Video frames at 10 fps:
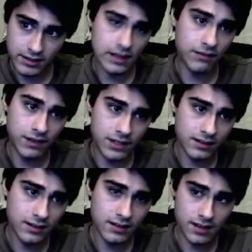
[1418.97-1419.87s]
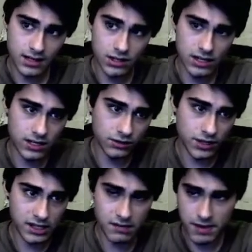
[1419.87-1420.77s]
If he doesn't, then you need to look at
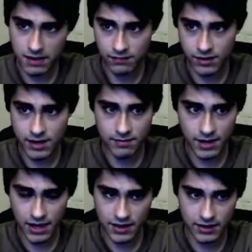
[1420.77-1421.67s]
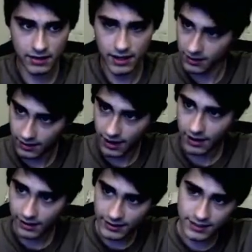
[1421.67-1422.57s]
the mainframe and then like
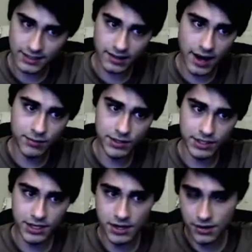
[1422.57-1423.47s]
decide when to go.